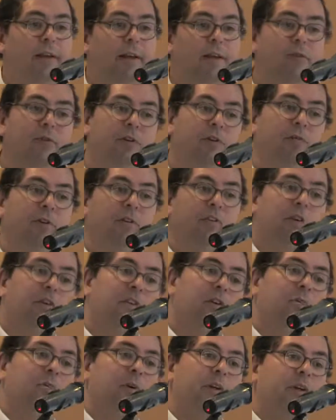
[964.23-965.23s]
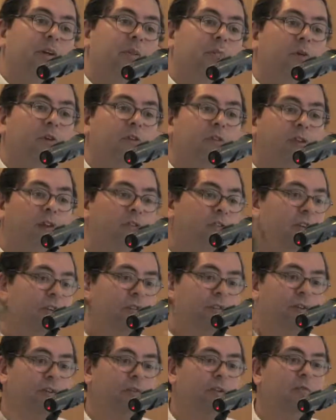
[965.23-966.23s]
And for the ones that are operating in Portugal, I
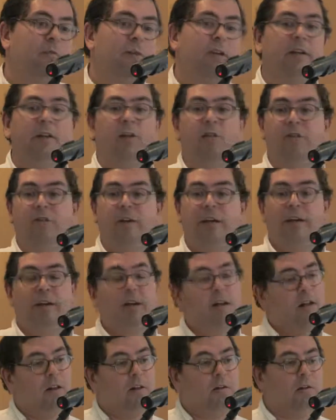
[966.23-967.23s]
just wrote a quick note saying,